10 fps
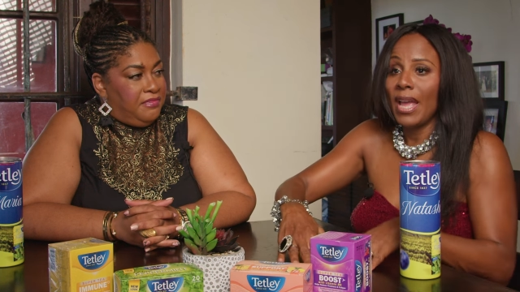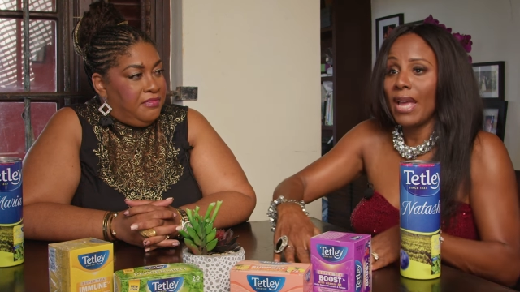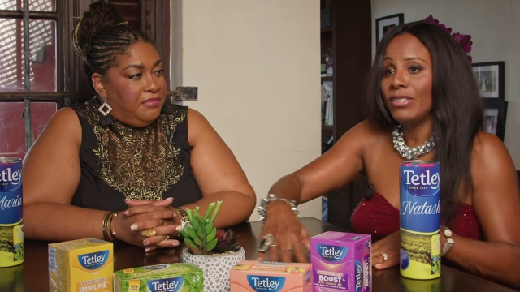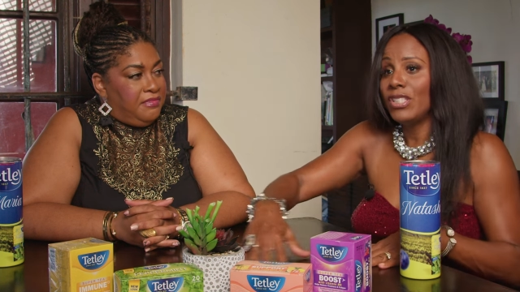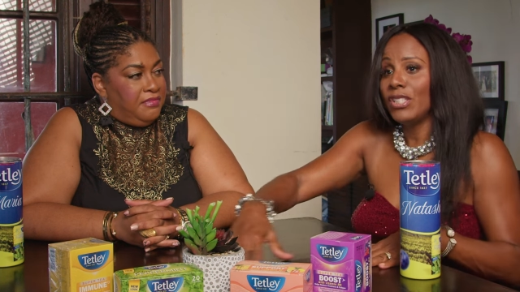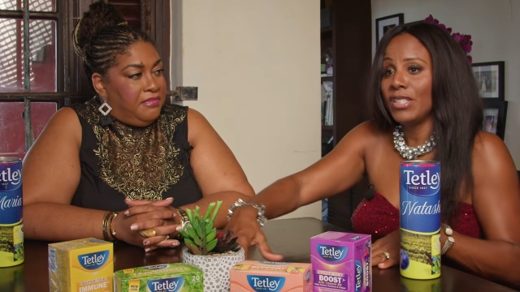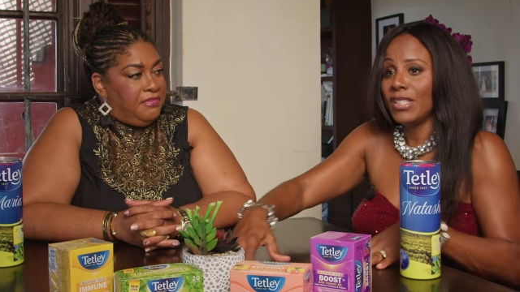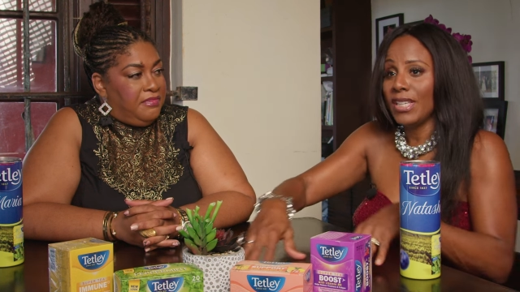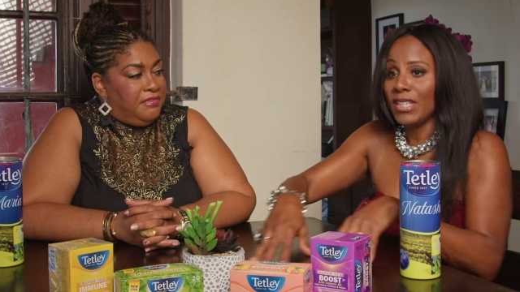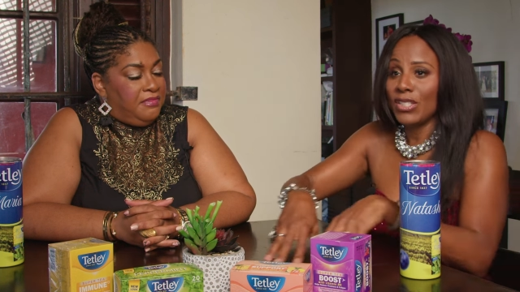Speaker 1: If she
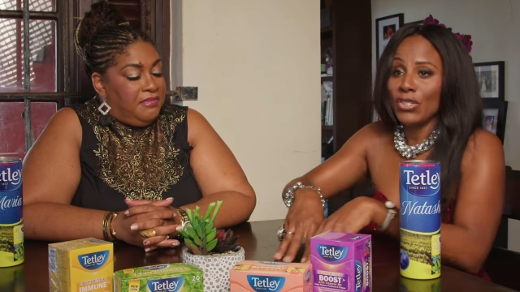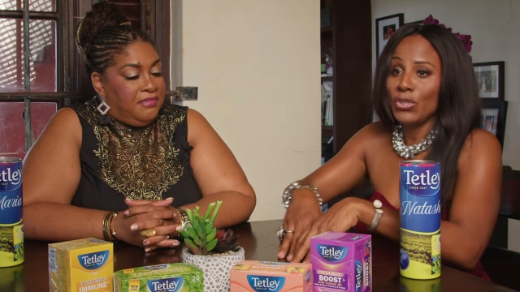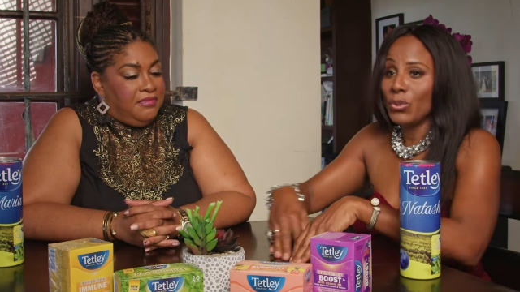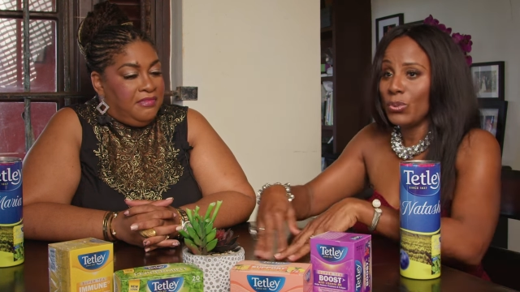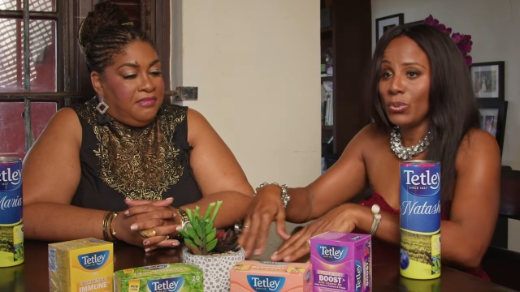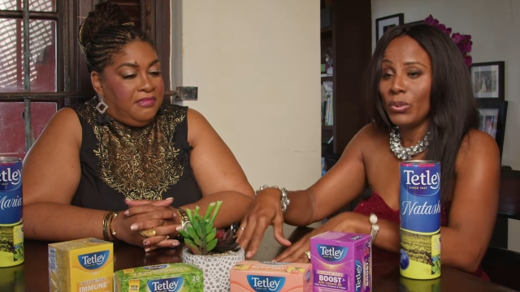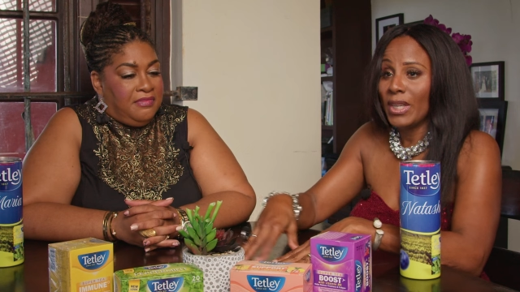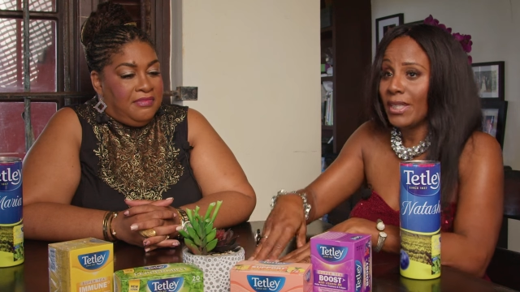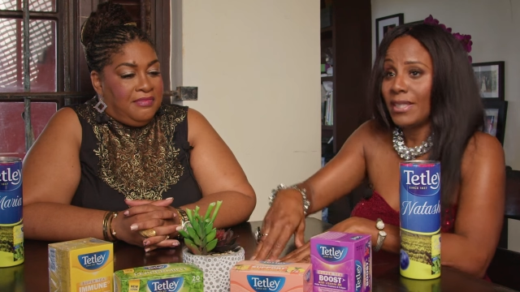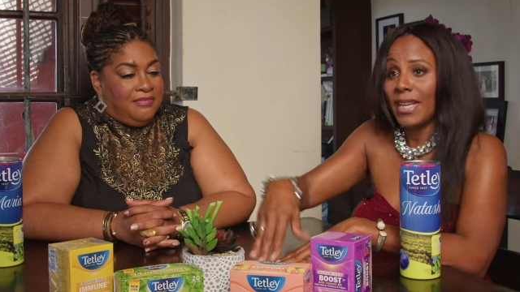sees you,
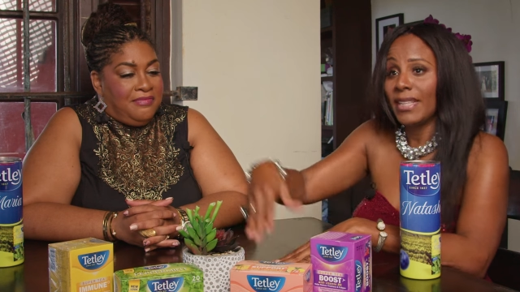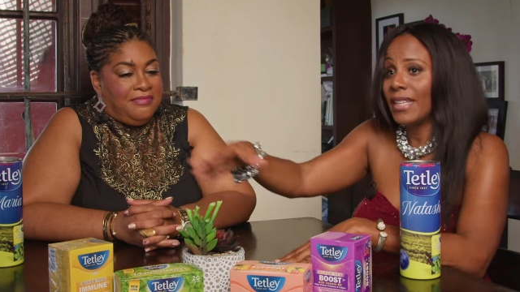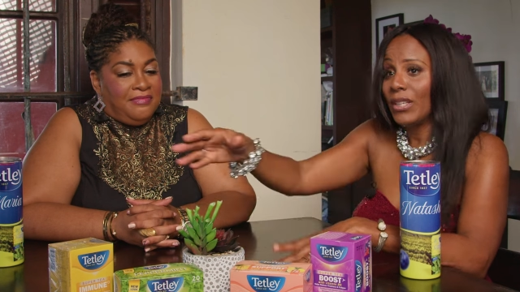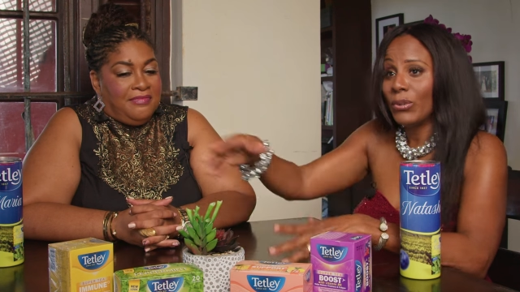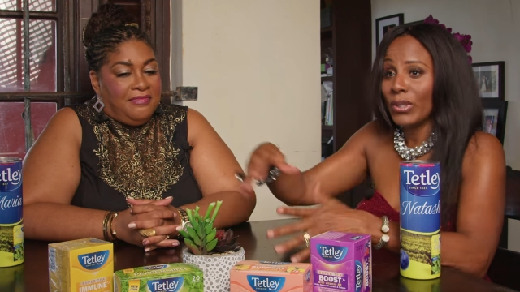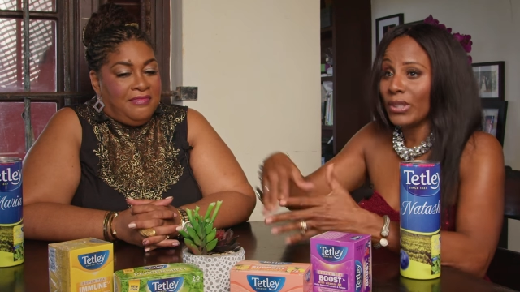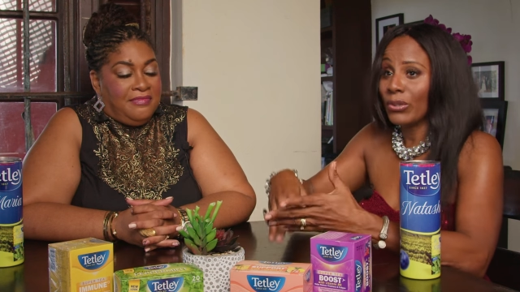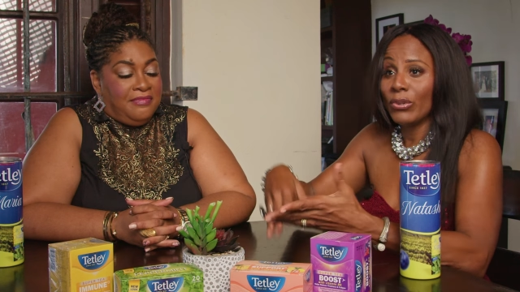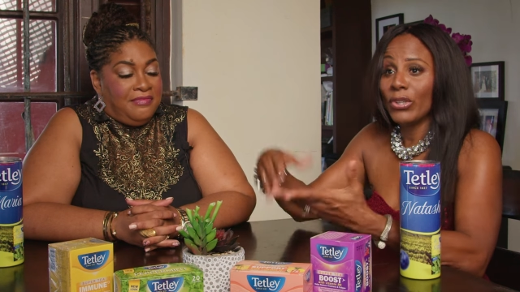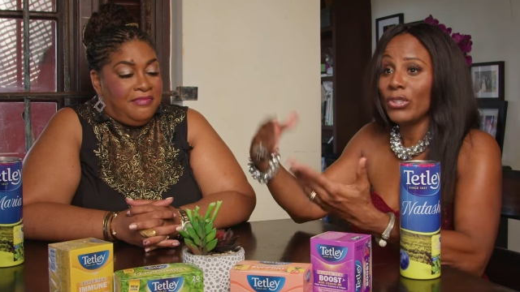Ding Ding, going
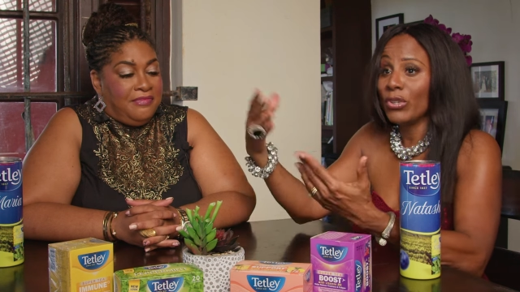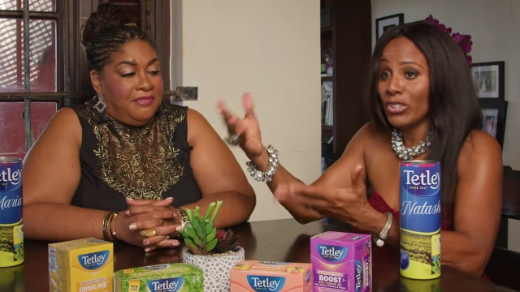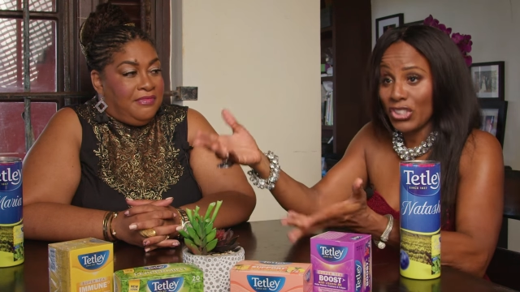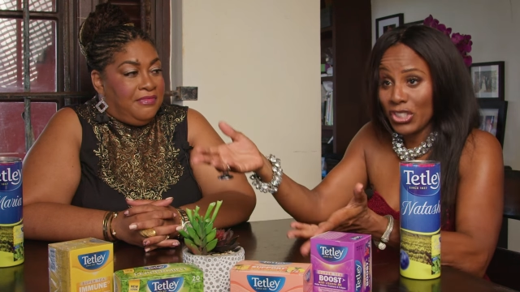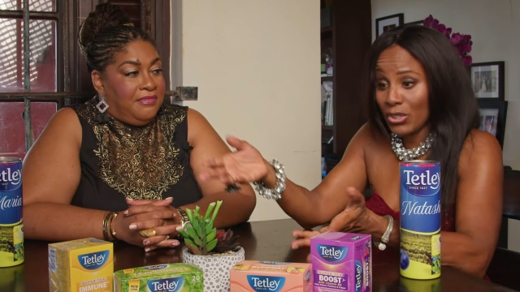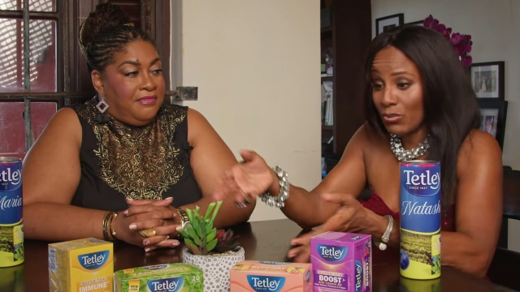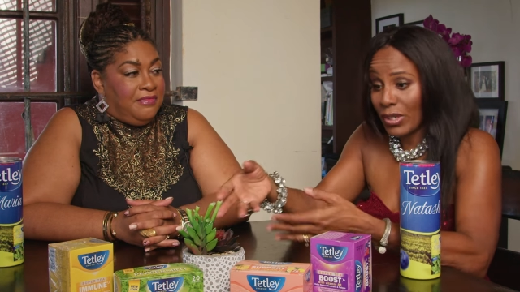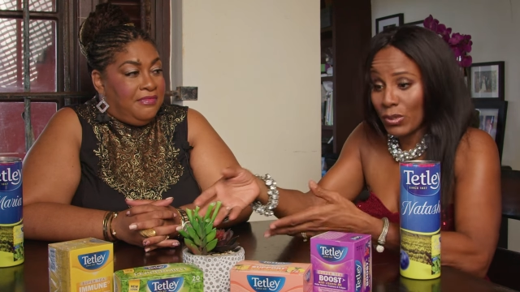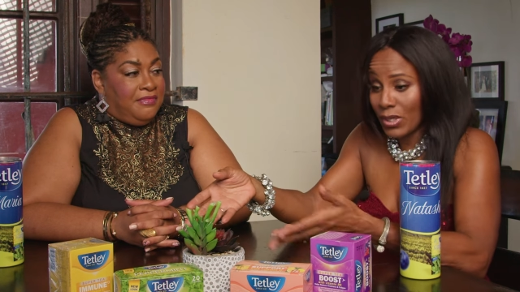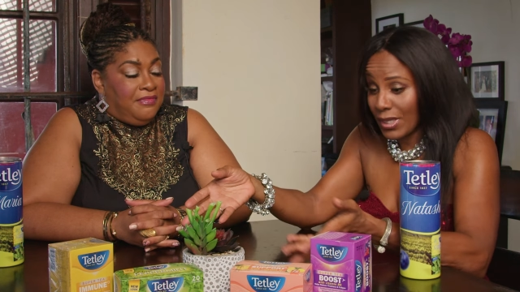down the road, and she's
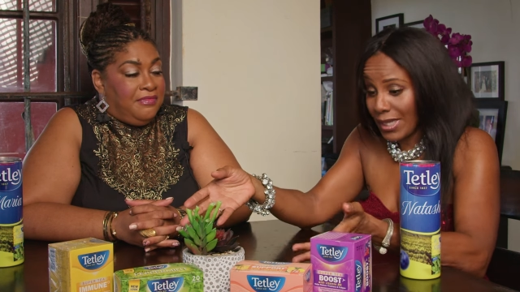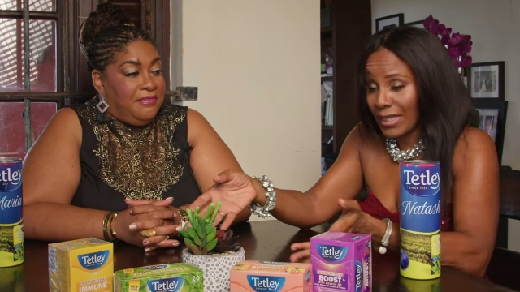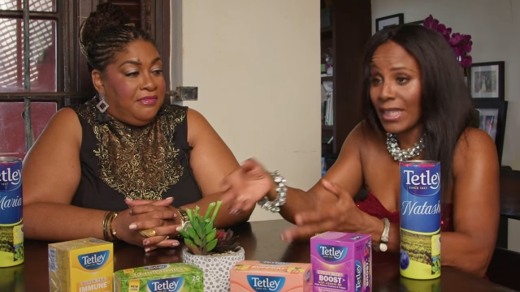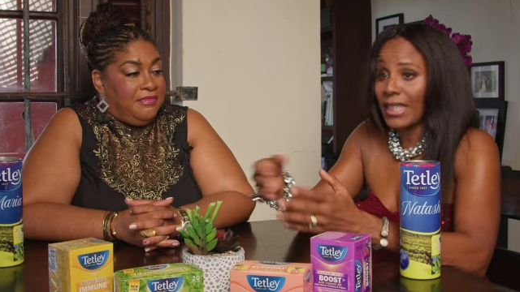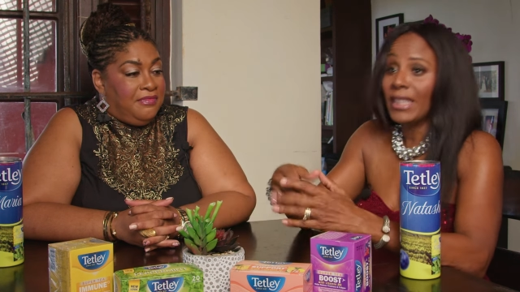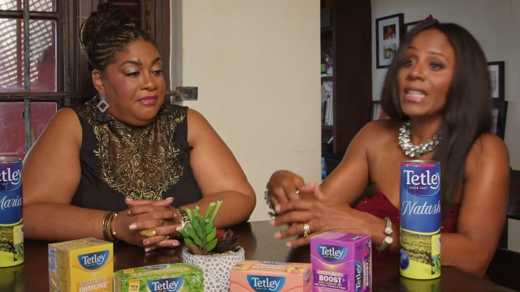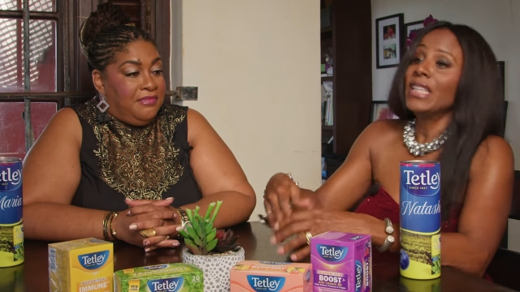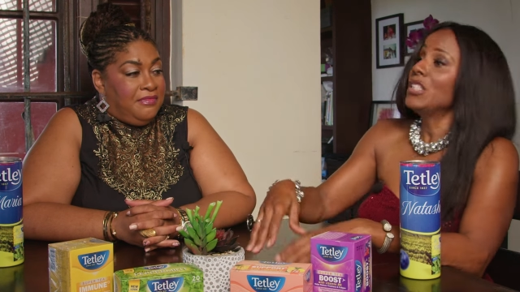friends with Ding Ding,